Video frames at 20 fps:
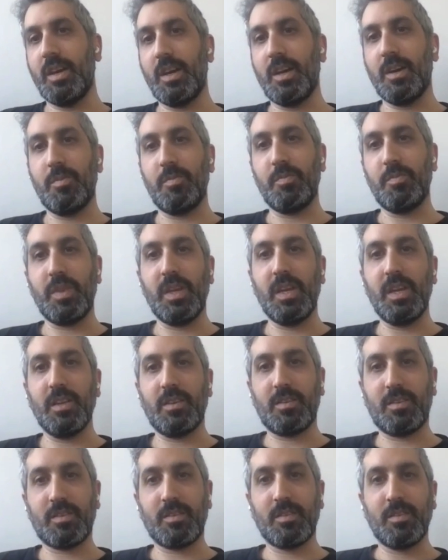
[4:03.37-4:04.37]

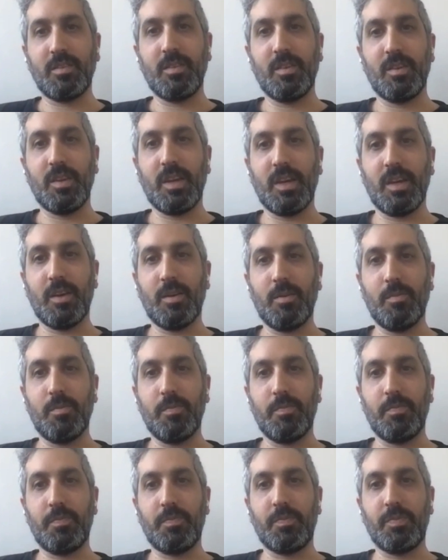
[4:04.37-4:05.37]
it's
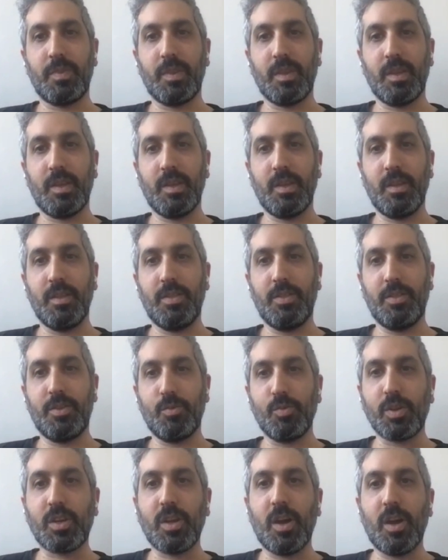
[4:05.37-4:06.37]
the
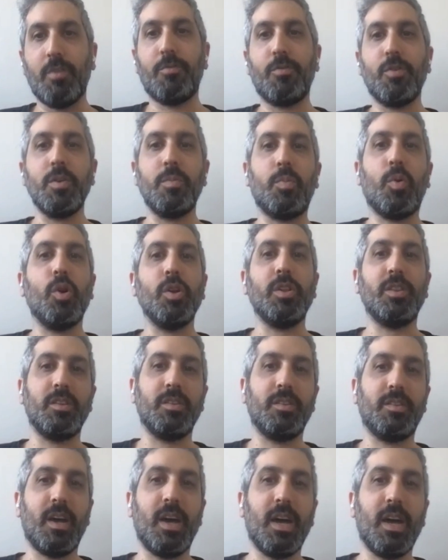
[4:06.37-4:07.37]
recovery point
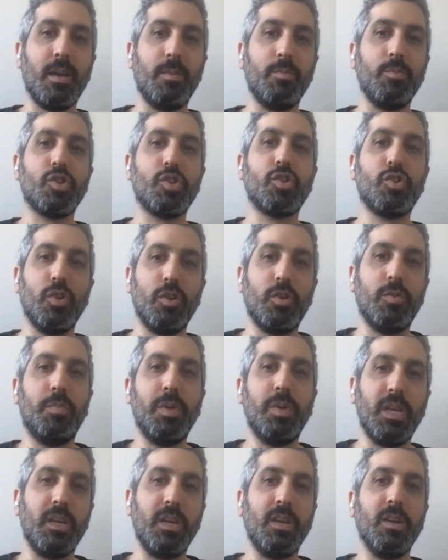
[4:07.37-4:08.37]
in time should
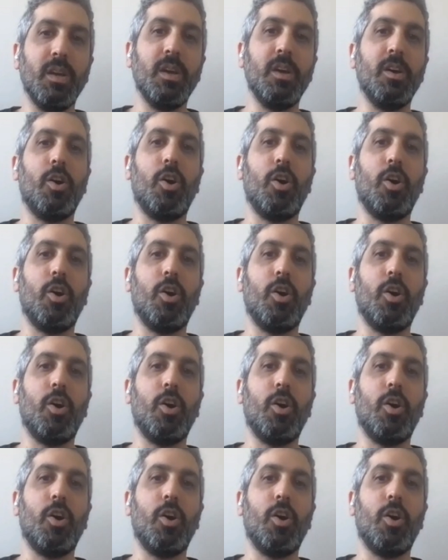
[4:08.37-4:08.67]
be